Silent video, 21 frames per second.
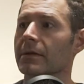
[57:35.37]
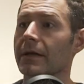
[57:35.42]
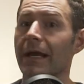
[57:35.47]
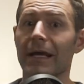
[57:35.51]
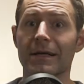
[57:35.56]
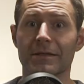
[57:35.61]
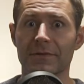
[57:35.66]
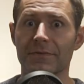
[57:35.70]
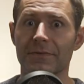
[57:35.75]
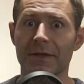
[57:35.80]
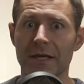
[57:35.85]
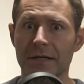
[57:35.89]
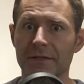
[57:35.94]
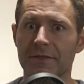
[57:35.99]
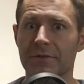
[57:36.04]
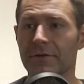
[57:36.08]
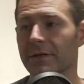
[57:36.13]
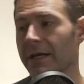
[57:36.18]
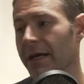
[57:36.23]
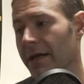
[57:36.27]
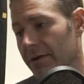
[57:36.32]
as of
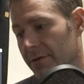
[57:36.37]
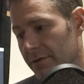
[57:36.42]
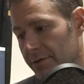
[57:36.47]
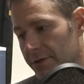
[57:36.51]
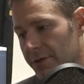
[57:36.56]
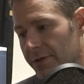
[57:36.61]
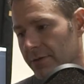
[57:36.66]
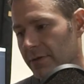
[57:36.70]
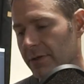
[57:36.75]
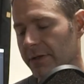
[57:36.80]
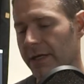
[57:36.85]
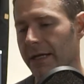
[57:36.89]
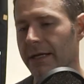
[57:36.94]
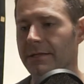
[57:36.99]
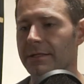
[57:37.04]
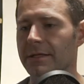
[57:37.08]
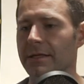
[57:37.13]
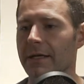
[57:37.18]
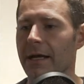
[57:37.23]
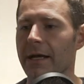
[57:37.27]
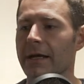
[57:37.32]
yesterday, and I'll journal again
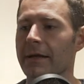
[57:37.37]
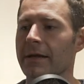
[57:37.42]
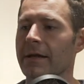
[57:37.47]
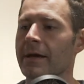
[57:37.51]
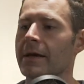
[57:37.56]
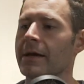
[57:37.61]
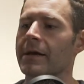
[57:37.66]
tonight,